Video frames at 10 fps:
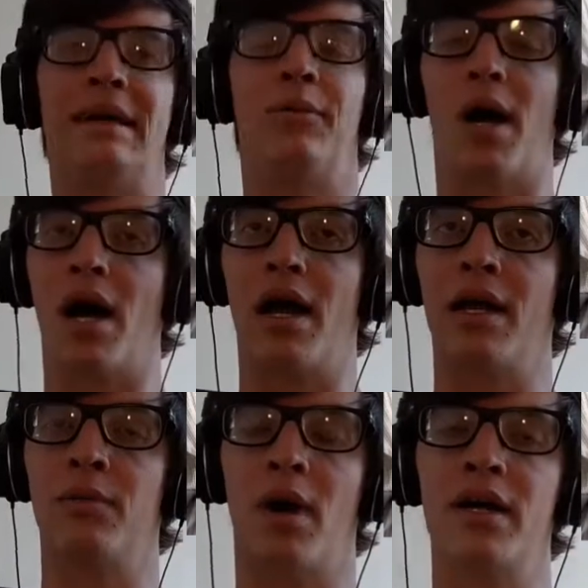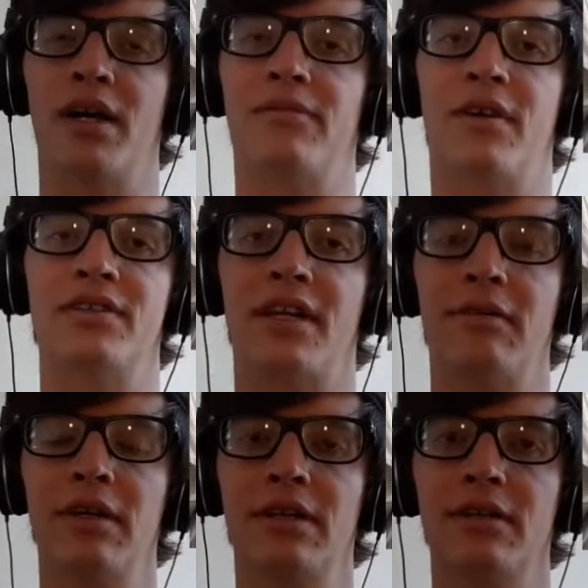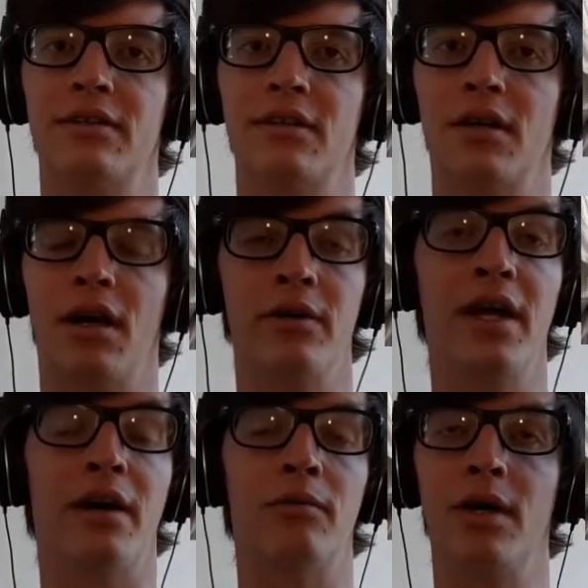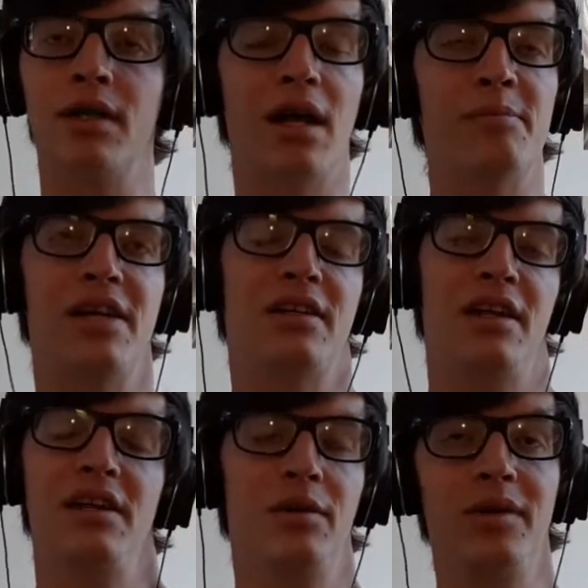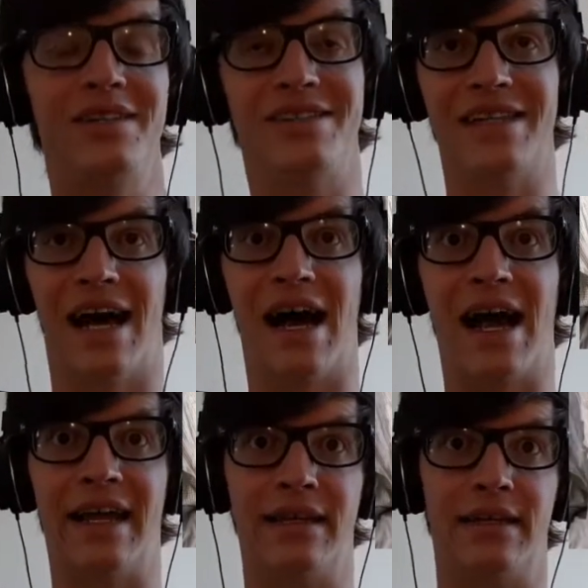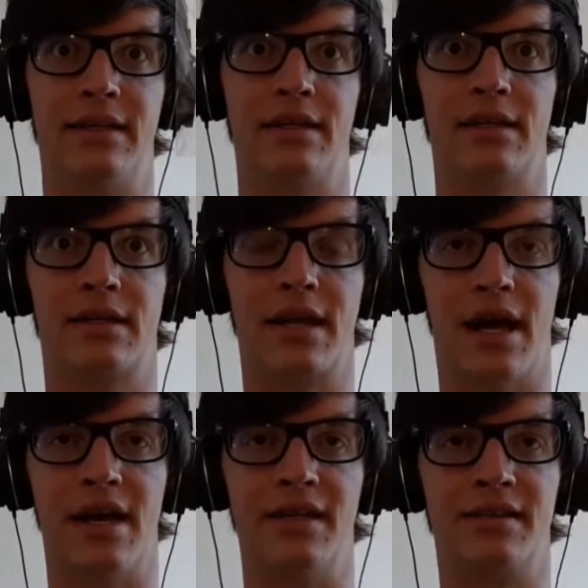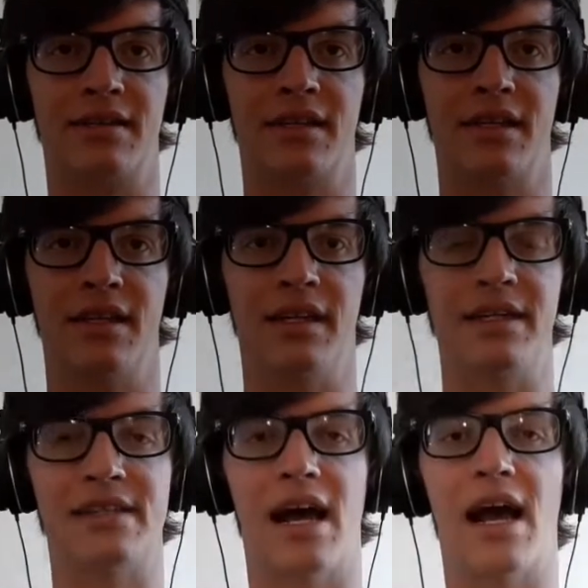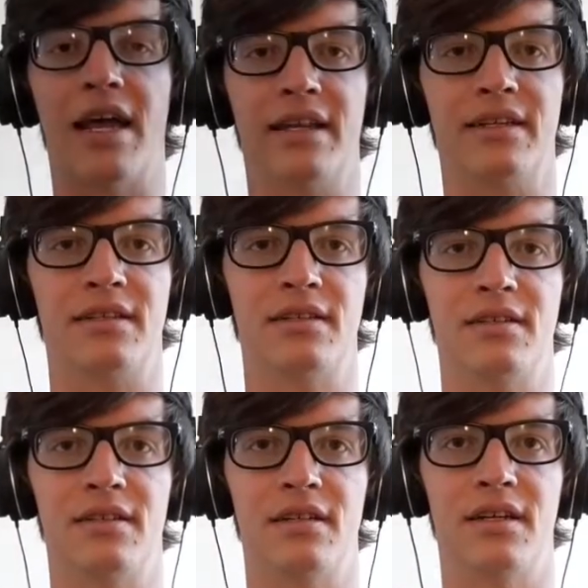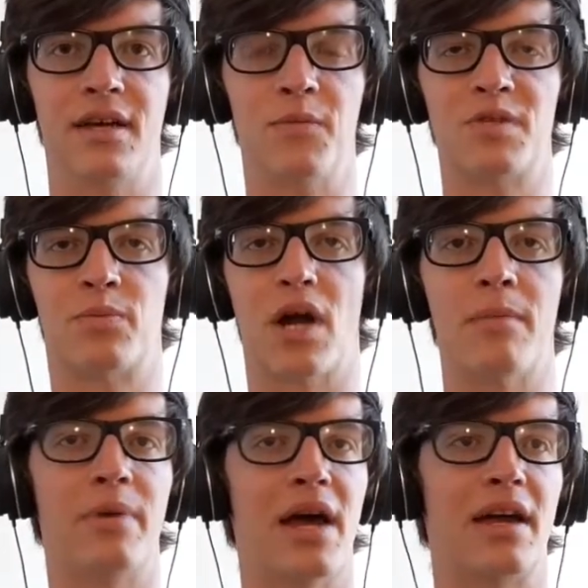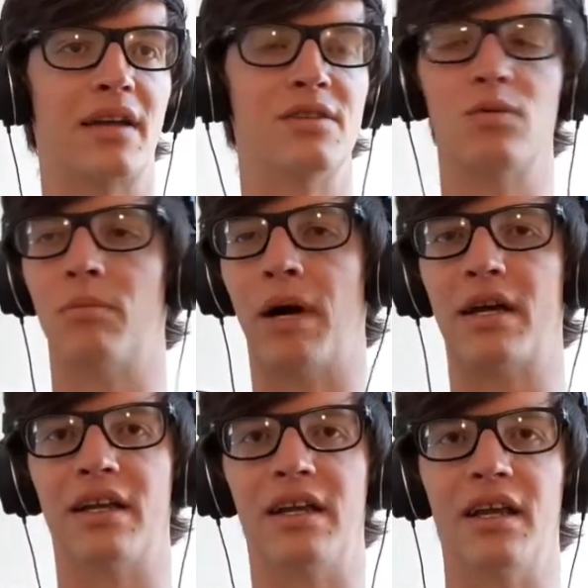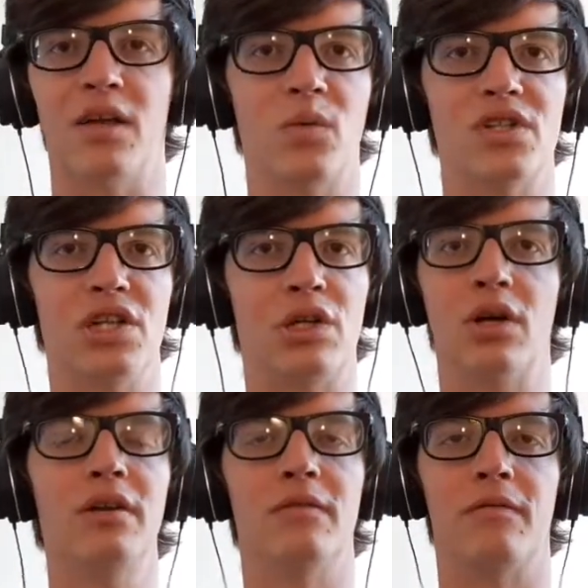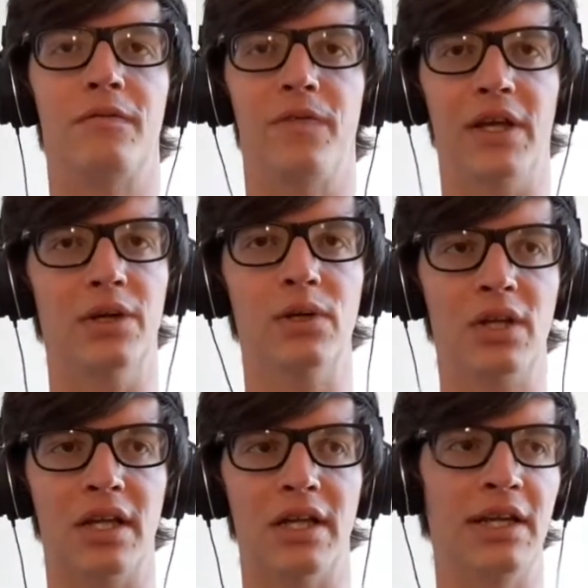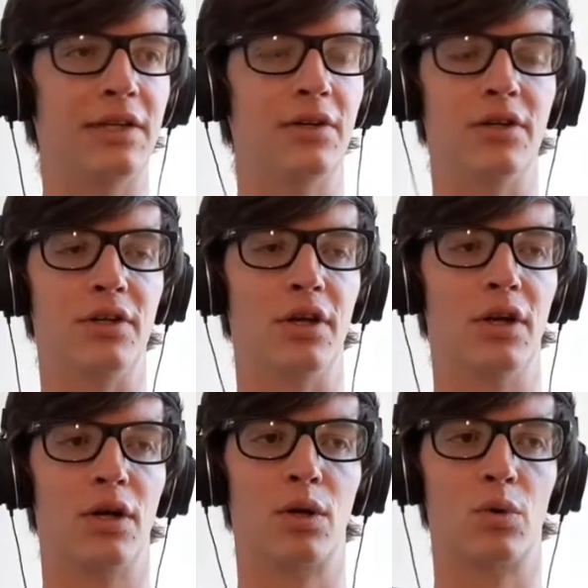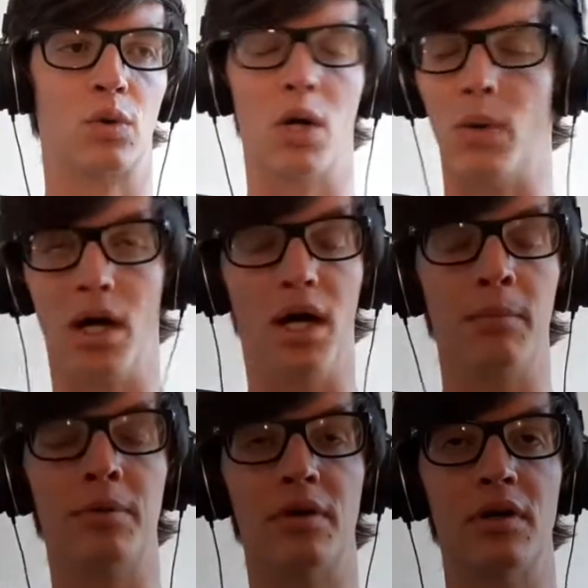Why Alphonse Elric? Oh yeah, well, I mean, he only died, guys. He died and was brought back into a body in which he couldn't feel, he couldn't grow up,